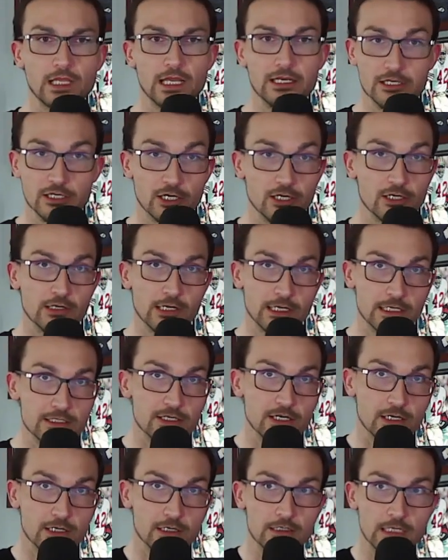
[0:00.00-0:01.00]
And her, in
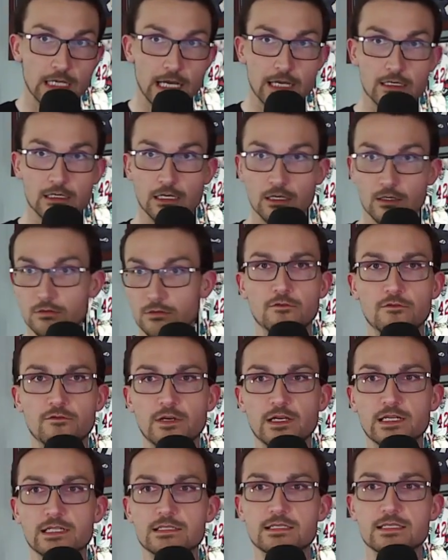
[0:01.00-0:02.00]
turn, I don't know,
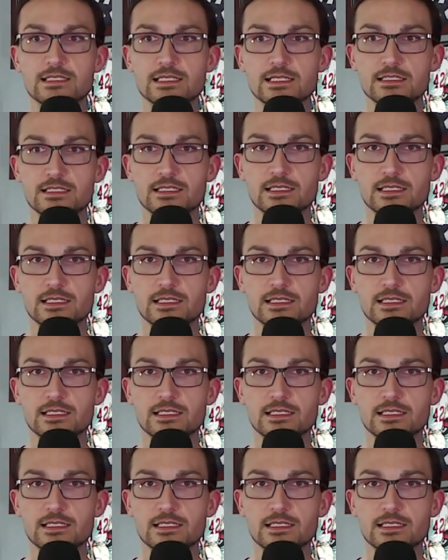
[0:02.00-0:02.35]
fucking sits